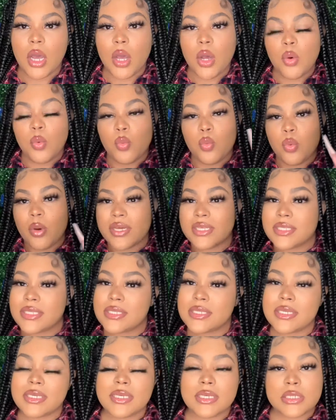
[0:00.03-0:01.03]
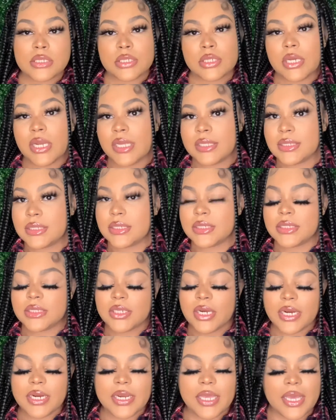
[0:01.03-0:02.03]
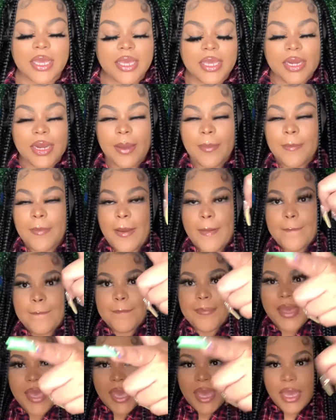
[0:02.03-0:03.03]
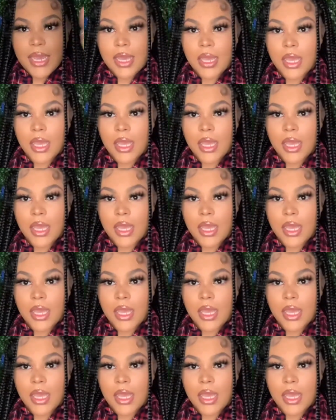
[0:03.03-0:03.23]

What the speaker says: What's tea? It's your girl Latanique Sharde and I'm back.